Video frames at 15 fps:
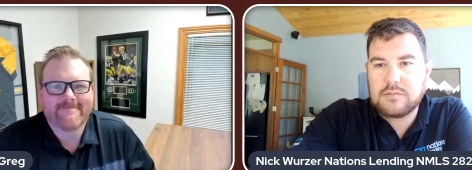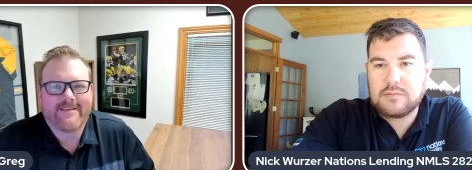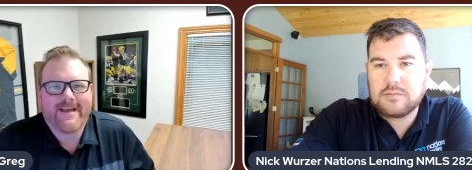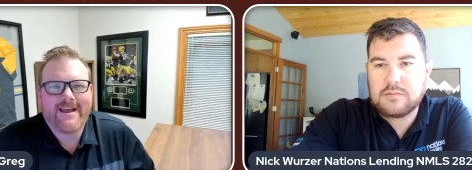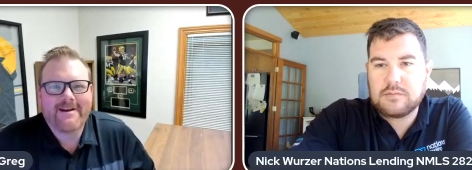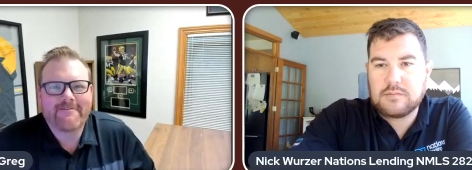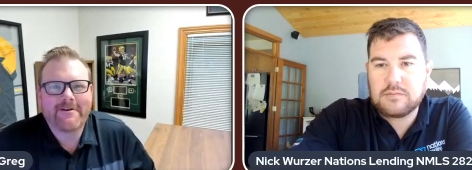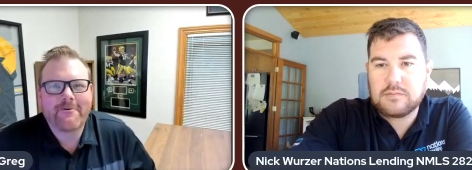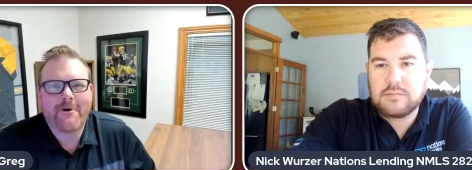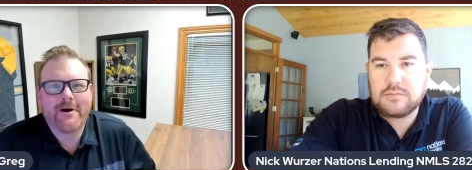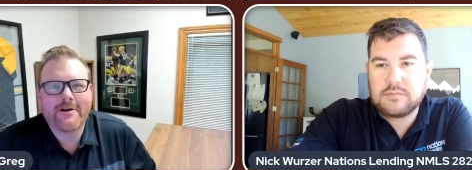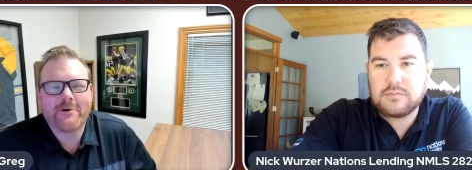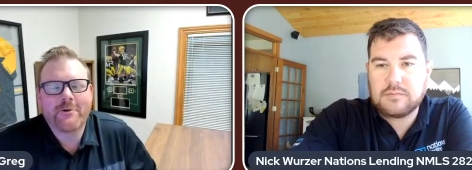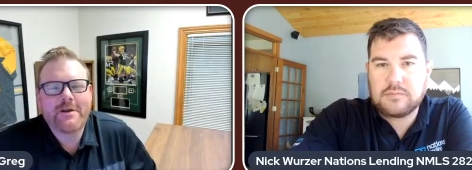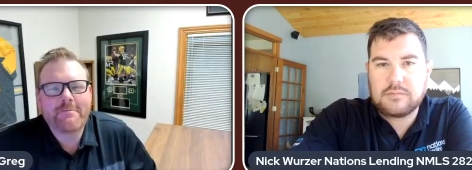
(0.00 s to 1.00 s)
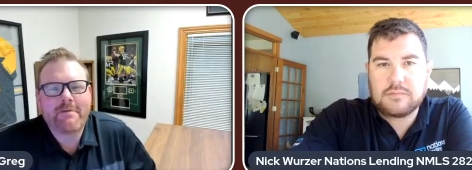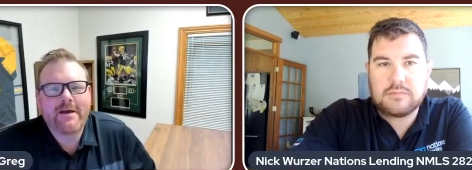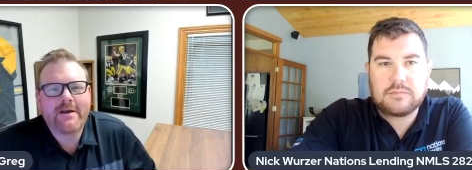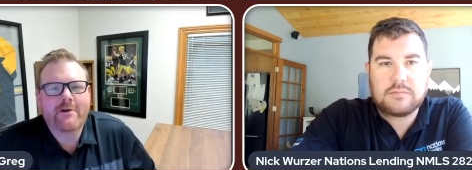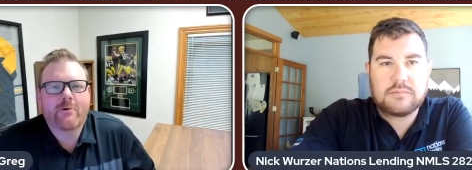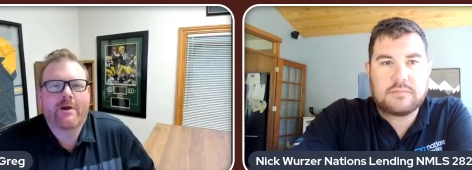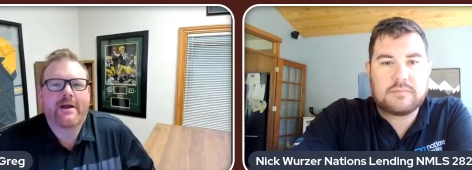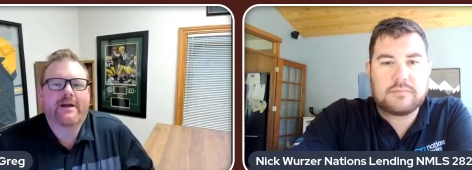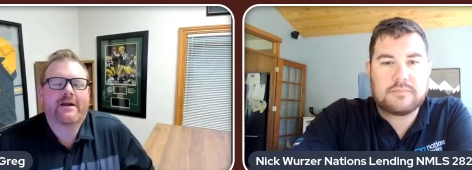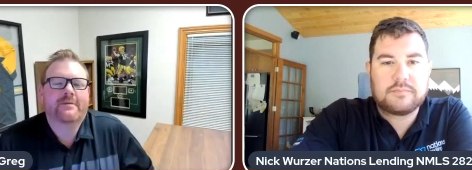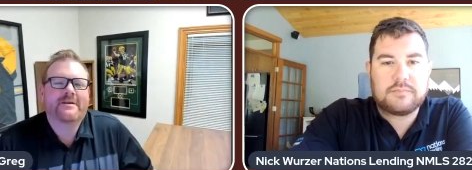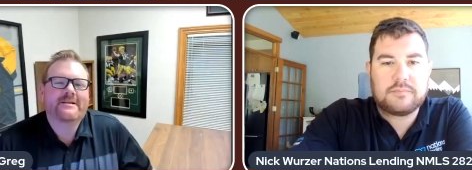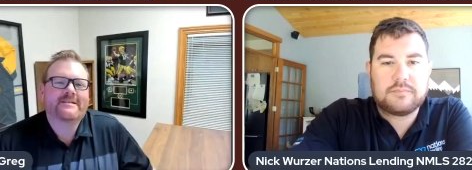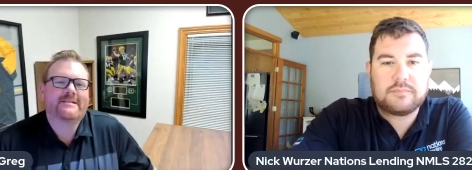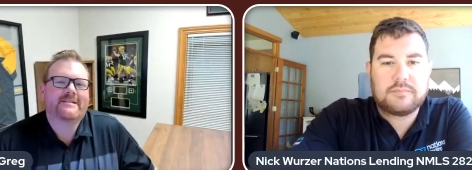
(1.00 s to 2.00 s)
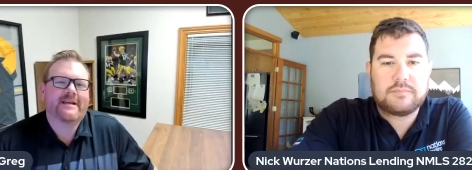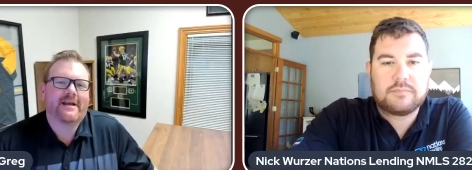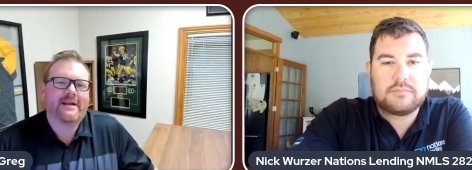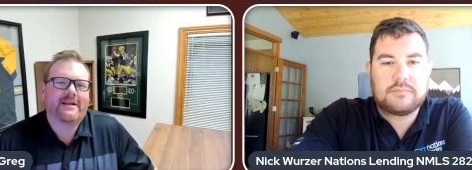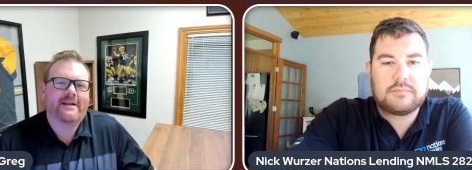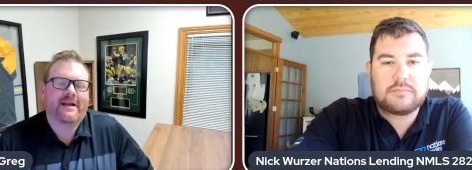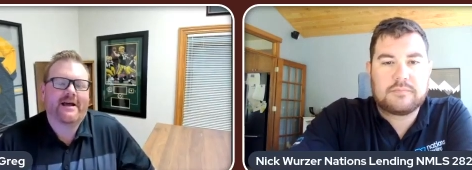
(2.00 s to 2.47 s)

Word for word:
Speaker 1: Hey everyone, Green Bay Greg. I'm excited.